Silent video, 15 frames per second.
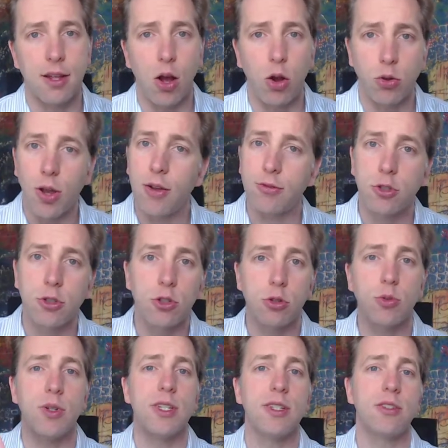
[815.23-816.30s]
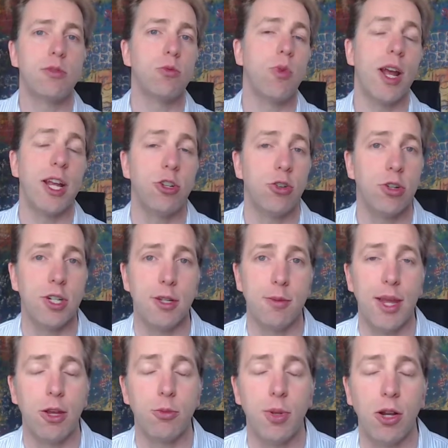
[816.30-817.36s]
All you have to do is write your
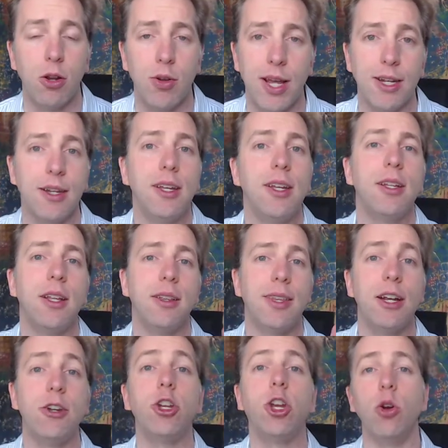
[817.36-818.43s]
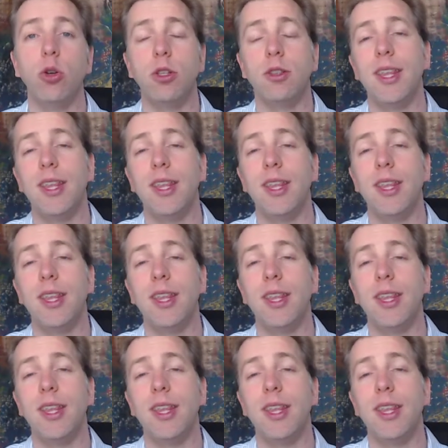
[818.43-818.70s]
email below, and there you go.